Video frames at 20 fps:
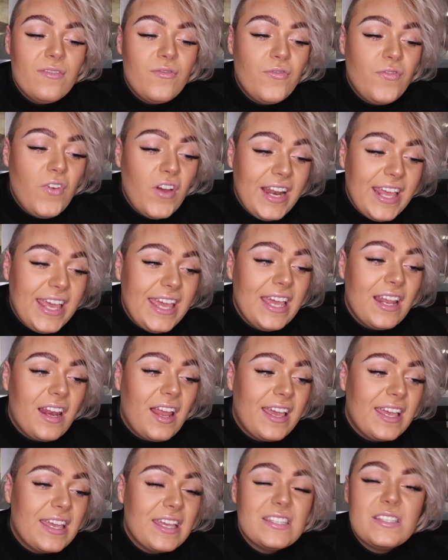fully
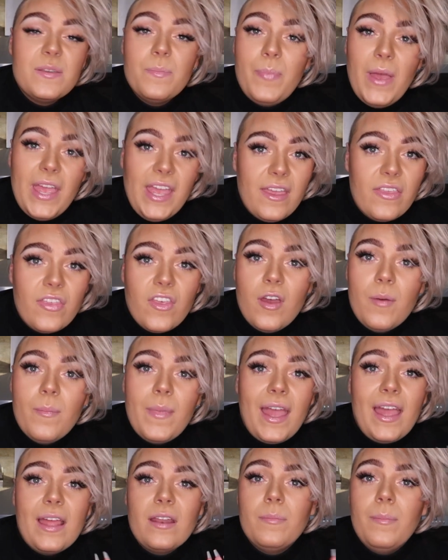like to bake
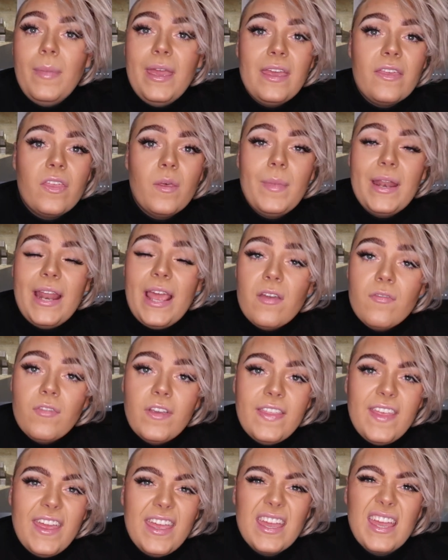them and make them and
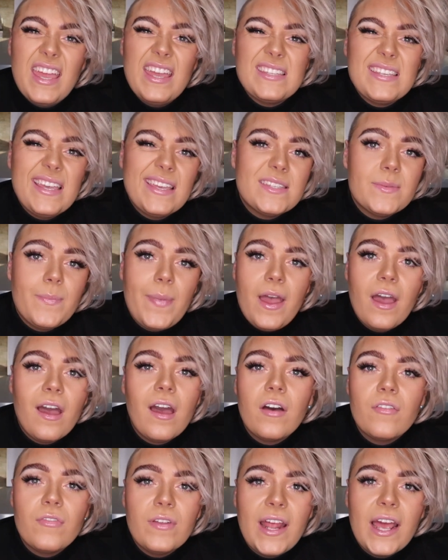everything, it takes about
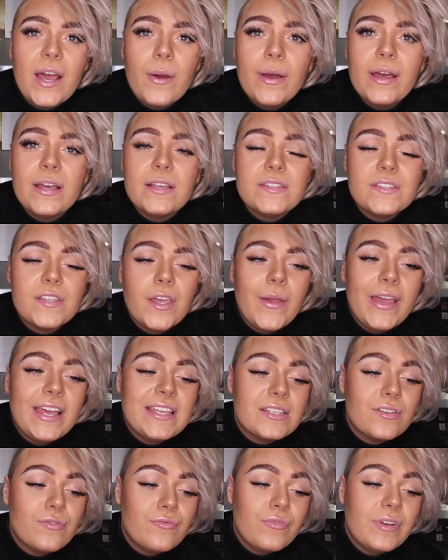half an hour, so
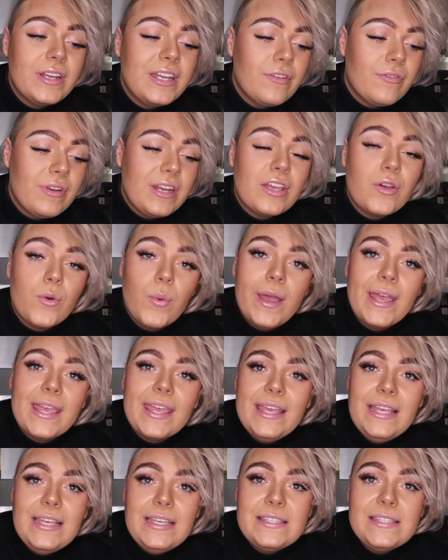it's a really
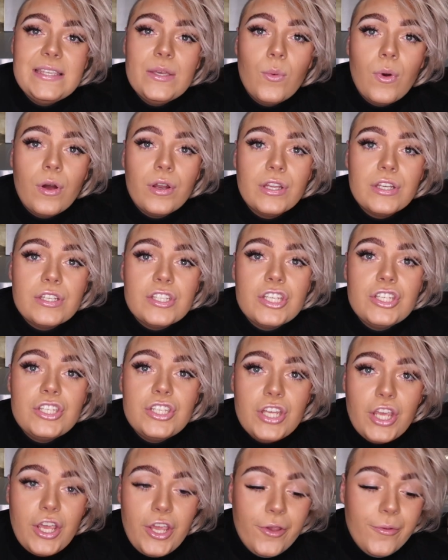quick, easy one to
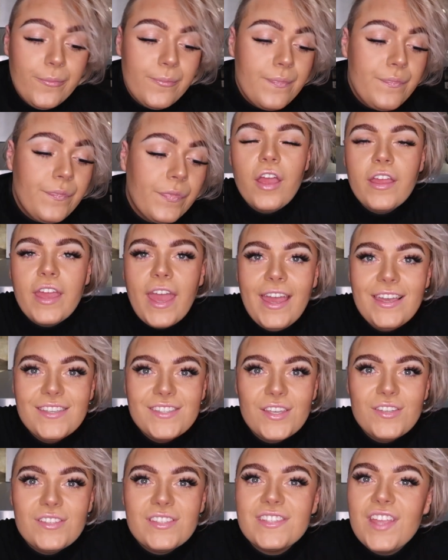do. Okay,
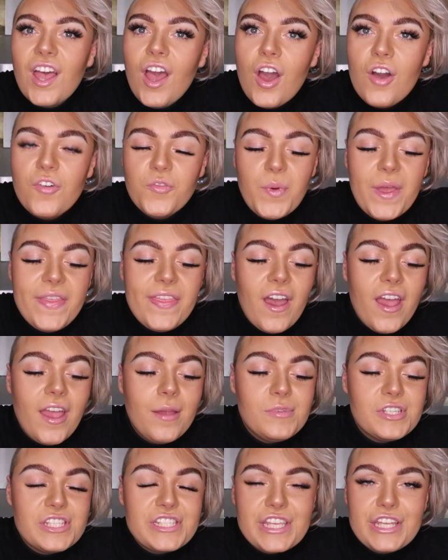so to start off with,
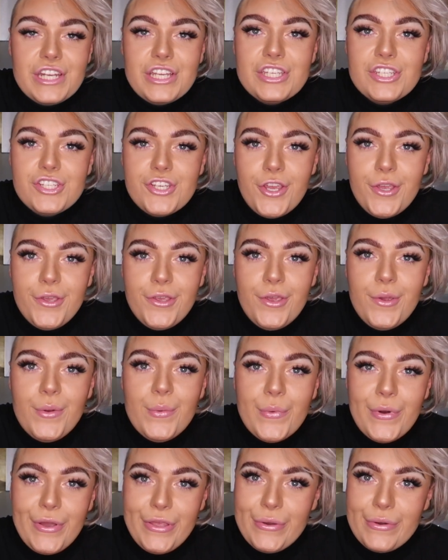I'm just going to show you
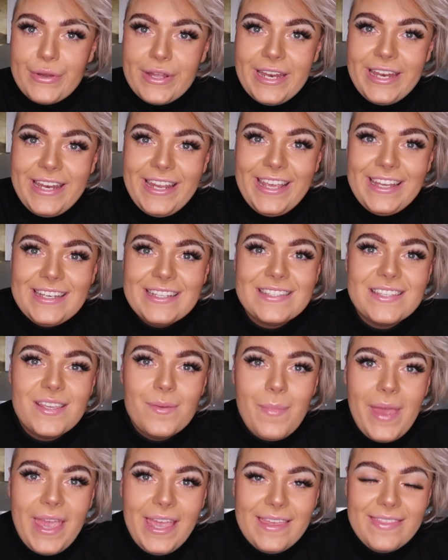what you're going to need to
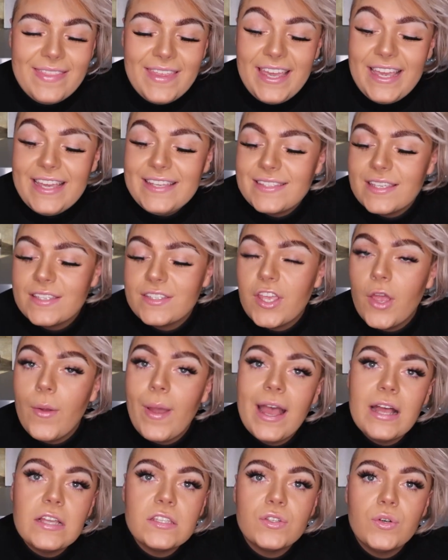make these. So
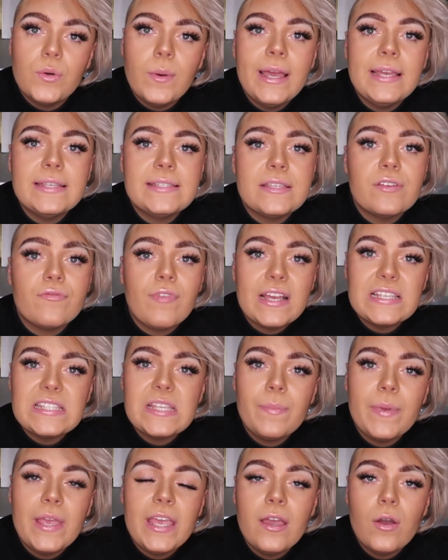as always, the
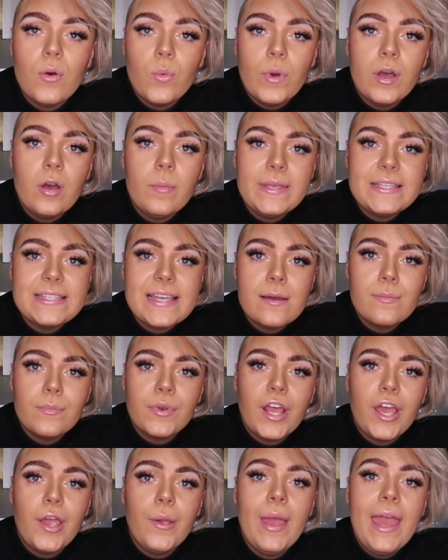recipe will be down
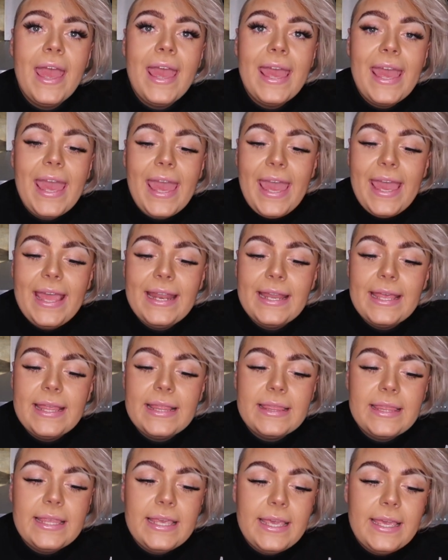below
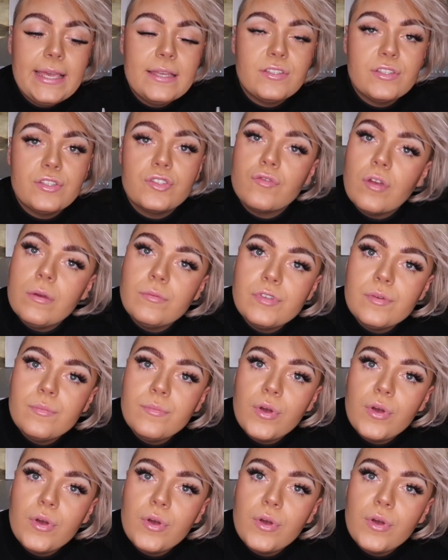in the description